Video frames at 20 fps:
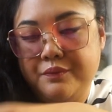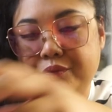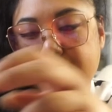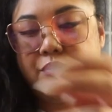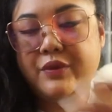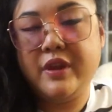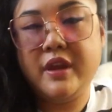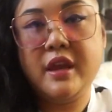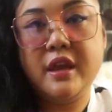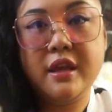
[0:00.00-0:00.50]

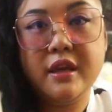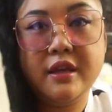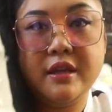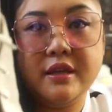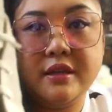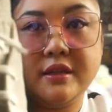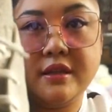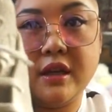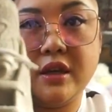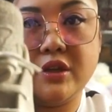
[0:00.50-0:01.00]

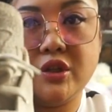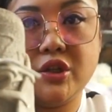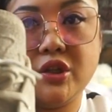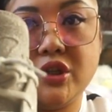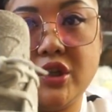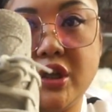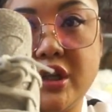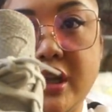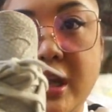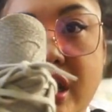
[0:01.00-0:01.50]
these
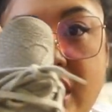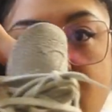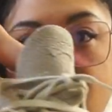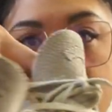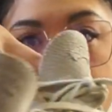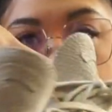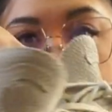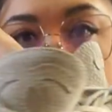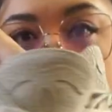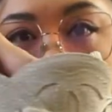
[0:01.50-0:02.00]

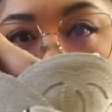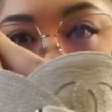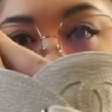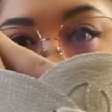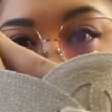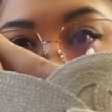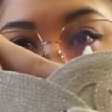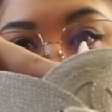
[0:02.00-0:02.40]
Chanel